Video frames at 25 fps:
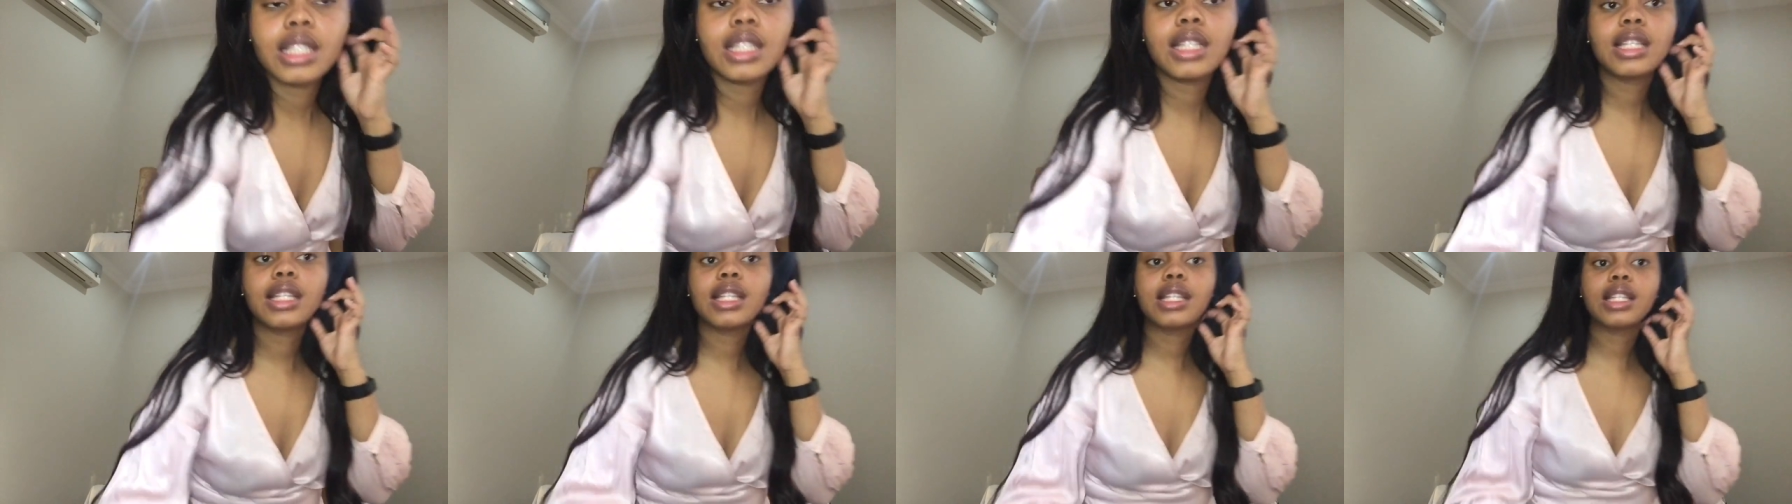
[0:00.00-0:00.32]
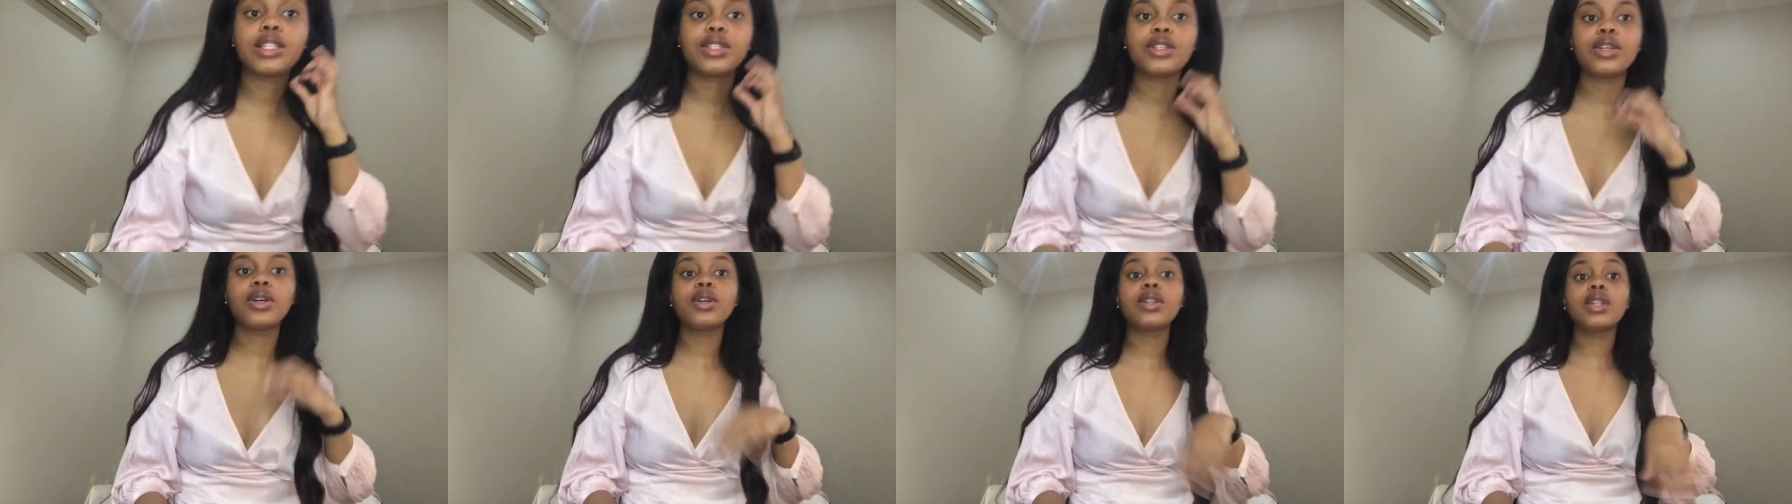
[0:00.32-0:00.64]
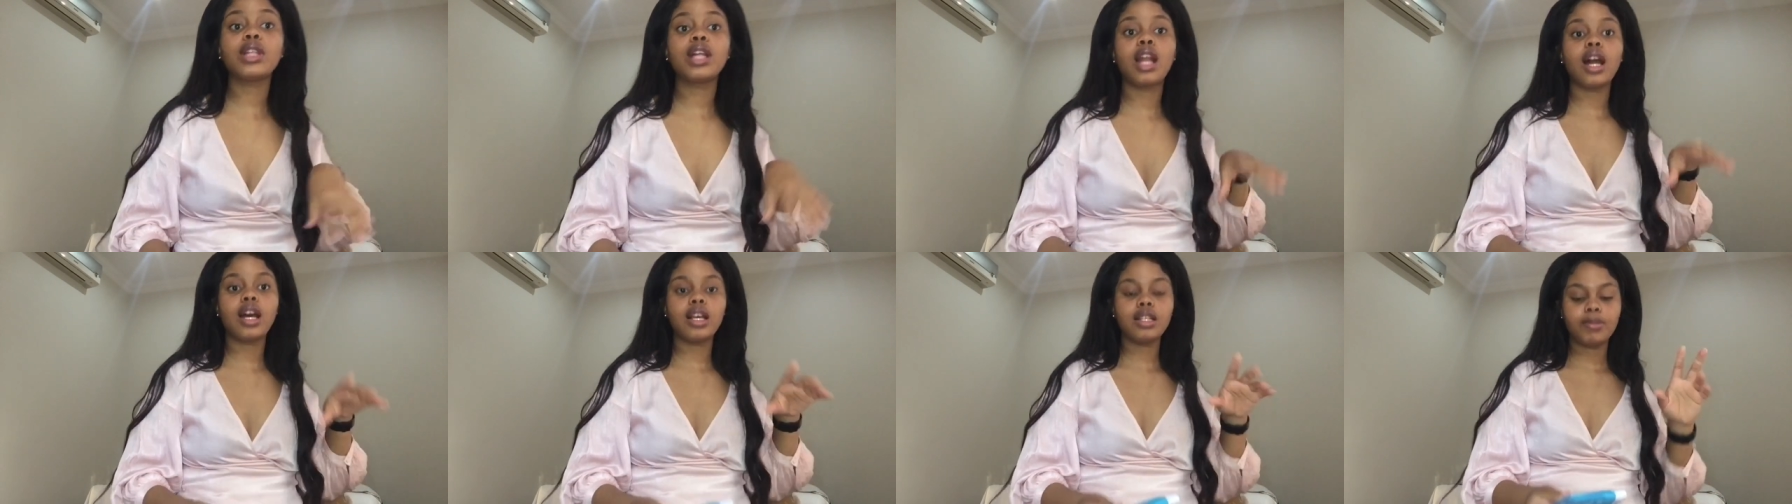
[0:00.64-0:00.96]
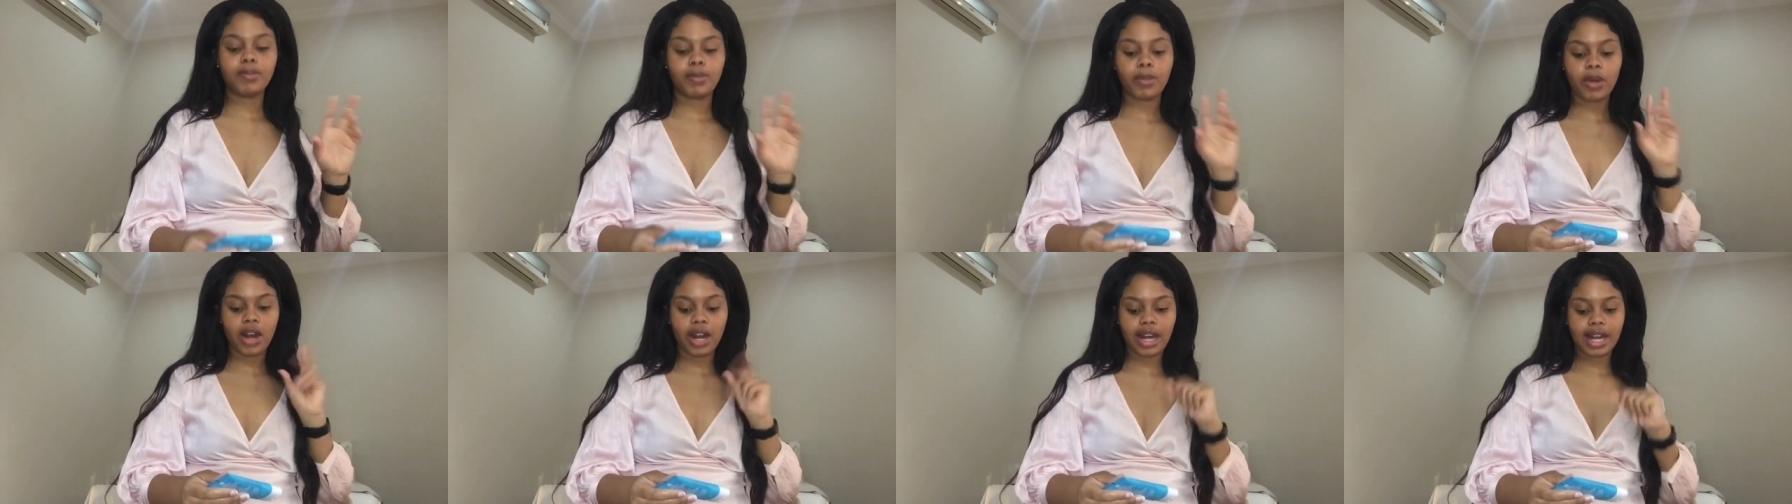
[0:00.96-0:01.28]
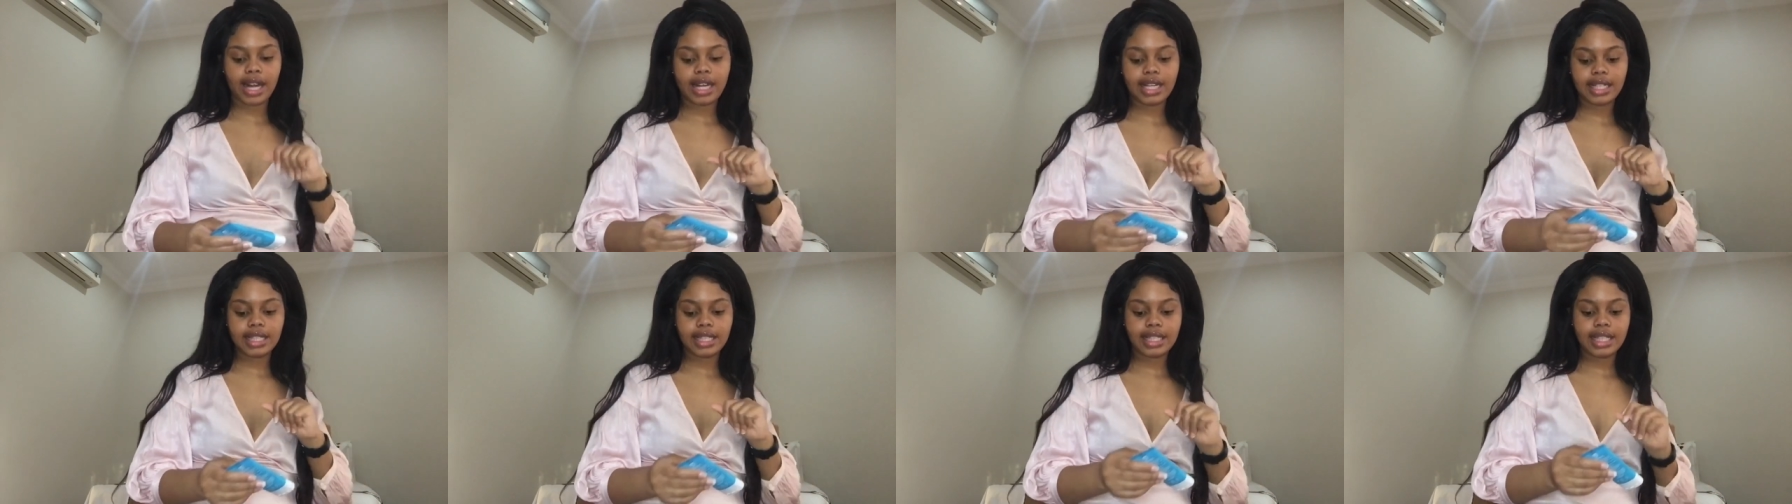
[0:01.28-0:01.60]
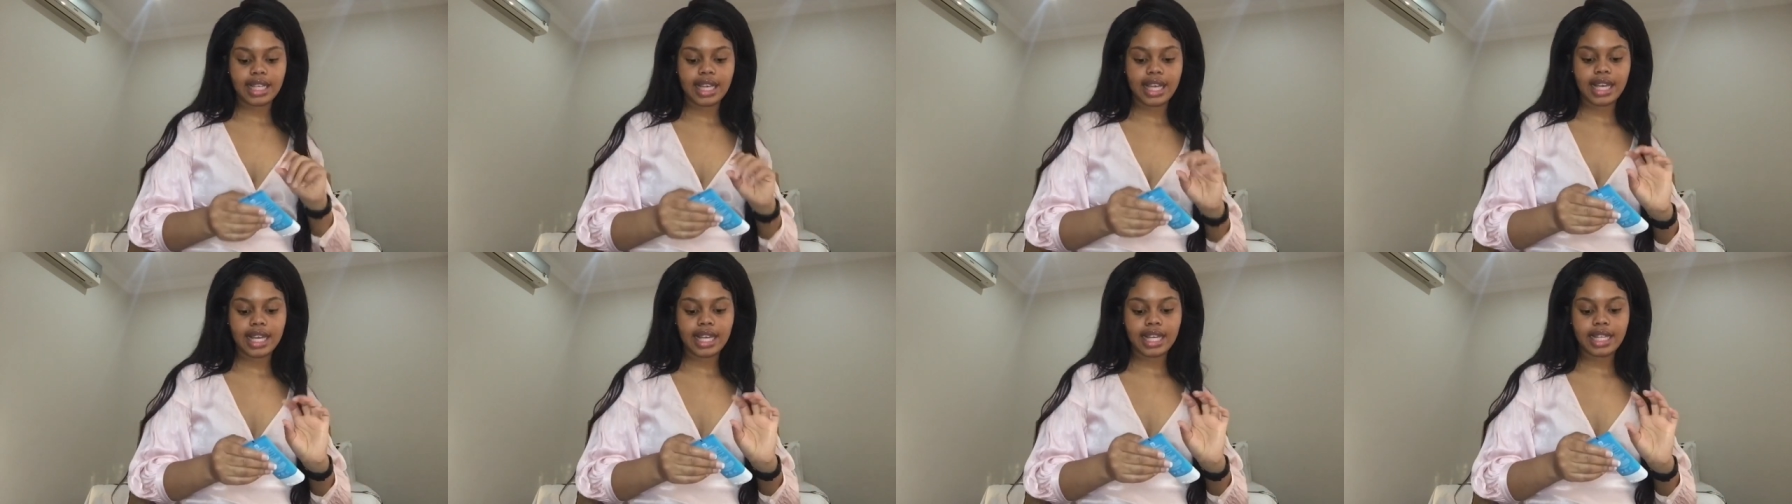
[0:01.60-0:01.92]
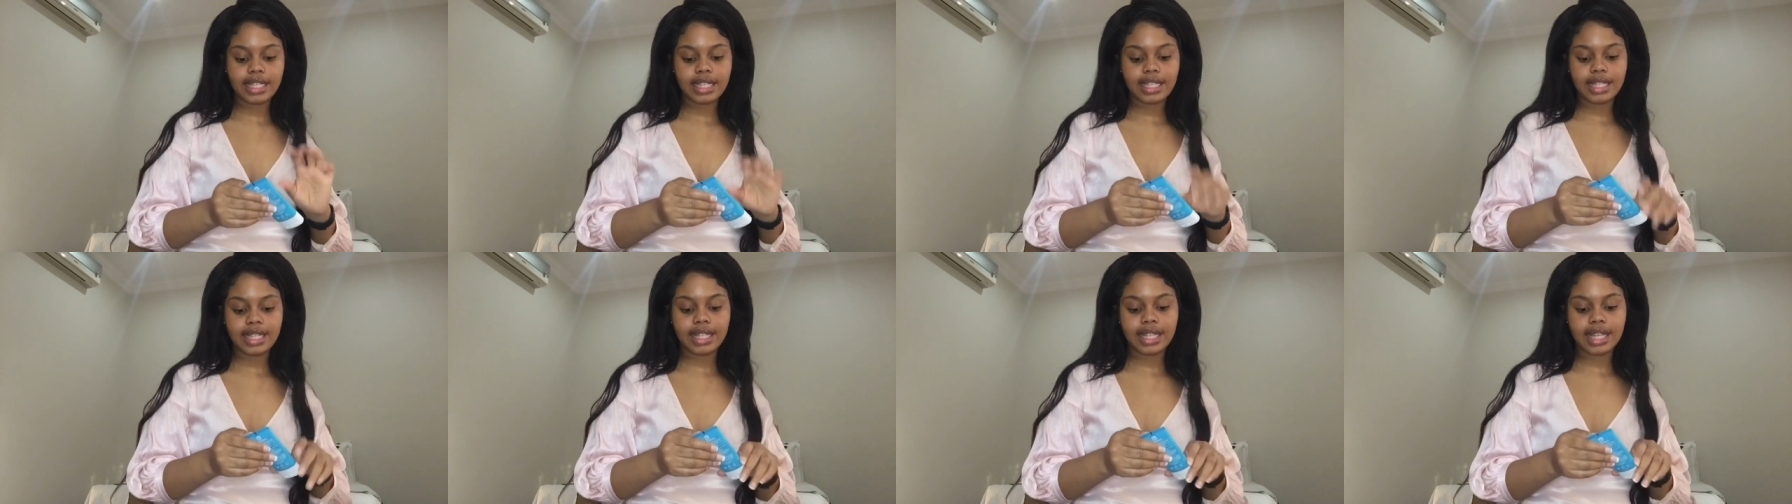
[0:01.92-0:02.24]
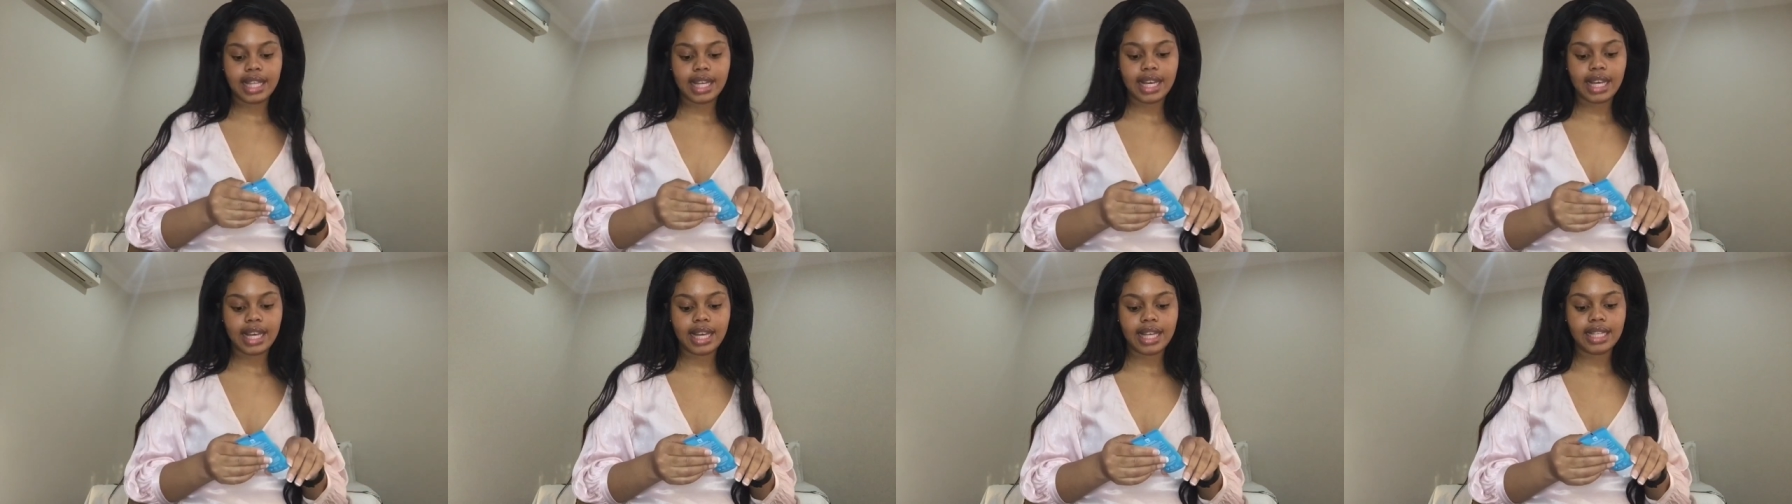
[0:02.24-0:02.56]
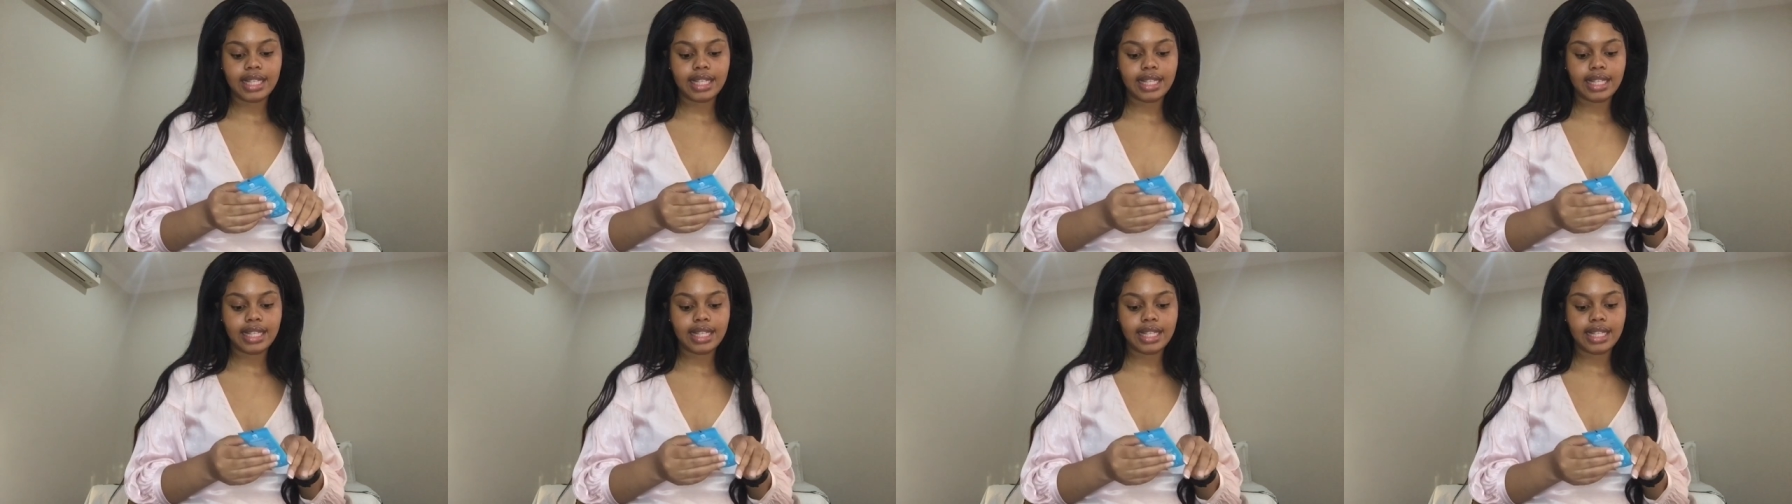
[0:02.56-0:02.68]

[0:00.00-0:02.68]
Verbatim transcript: So the last product is the